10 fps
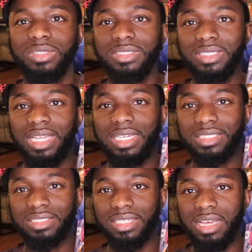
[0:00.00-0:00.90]
You see like
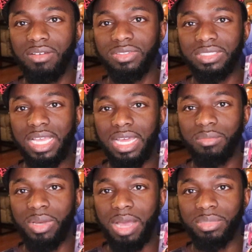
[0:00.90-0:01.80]
the cover is kind
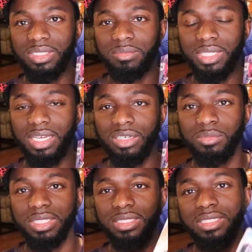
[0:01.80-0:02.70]
of popping up now,
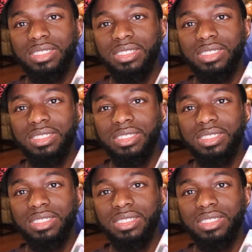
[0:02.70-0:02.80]
but